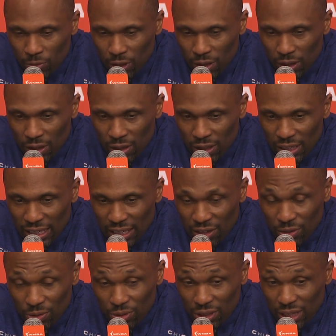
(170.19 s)
And
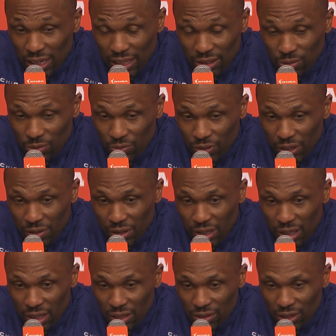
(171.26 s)
those shots were very
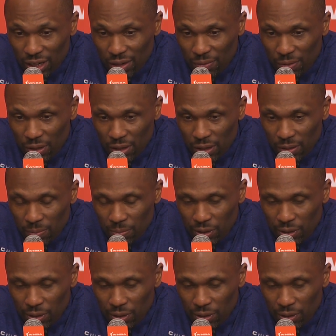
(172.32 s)
key to our run.